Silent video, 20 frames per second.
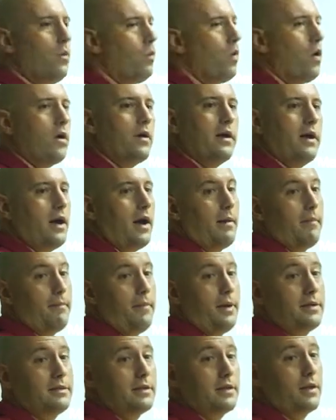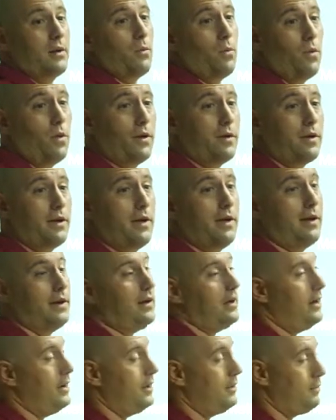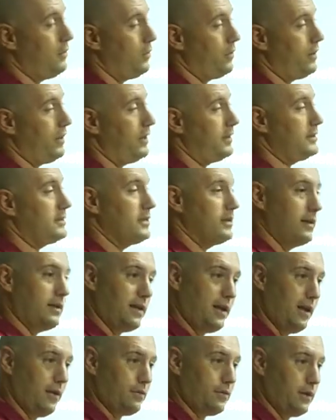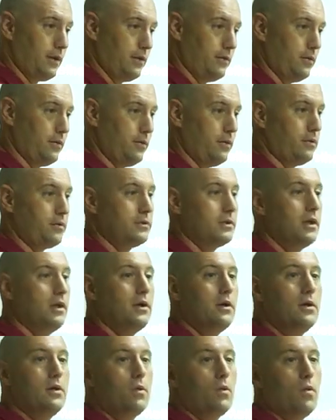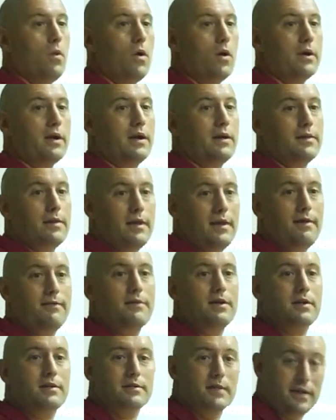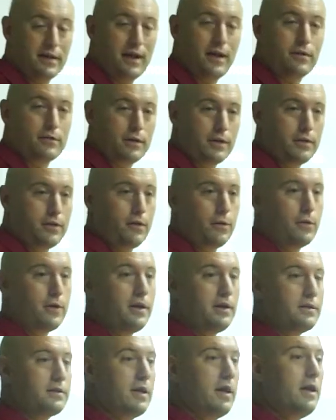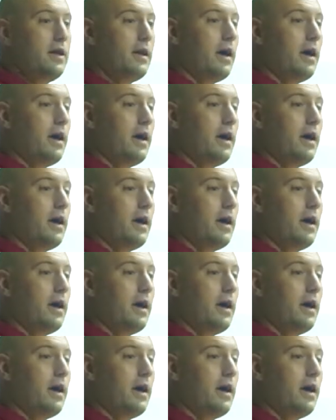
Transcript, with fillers: Walking, I'm basically walking in the mornings and counting anoles, walking in the evenings and counting coquis.